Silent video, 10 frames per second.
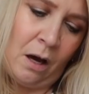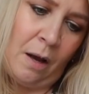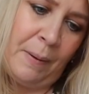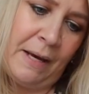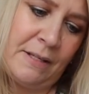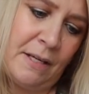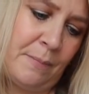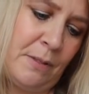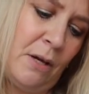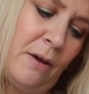I picked
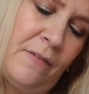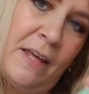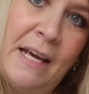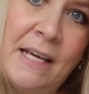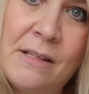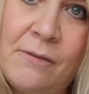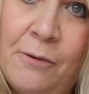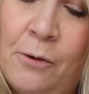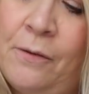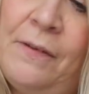up two of these
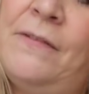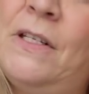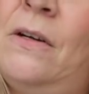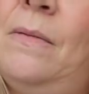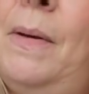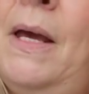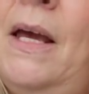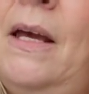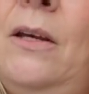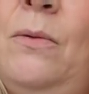for
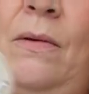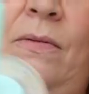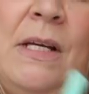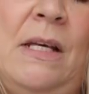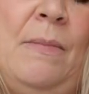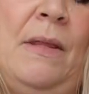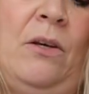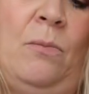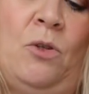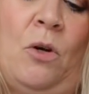59p. You would have seen them in the
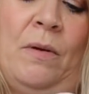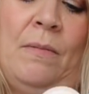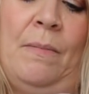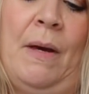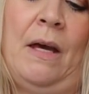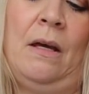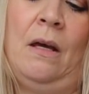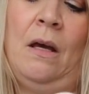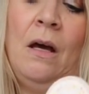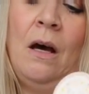come shop with me bit.
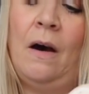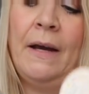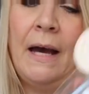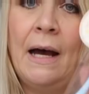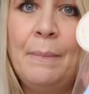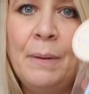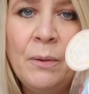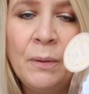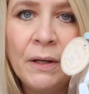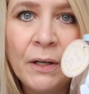I got a blue
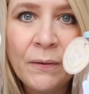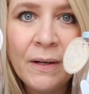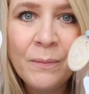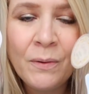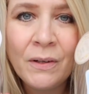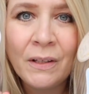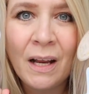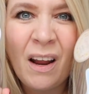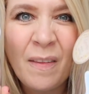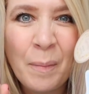one and a green one.
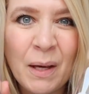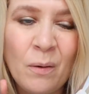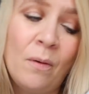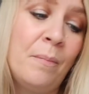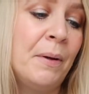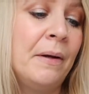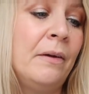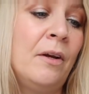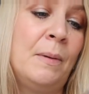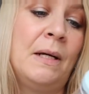I like the pink one, but
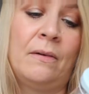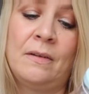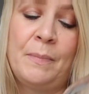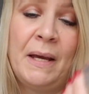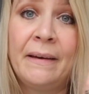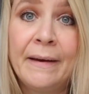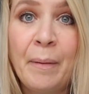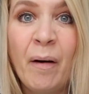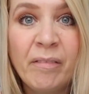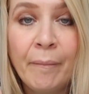nobody likes pink
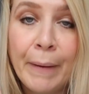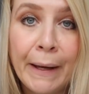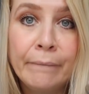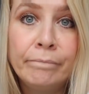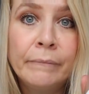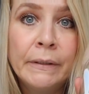apart from me.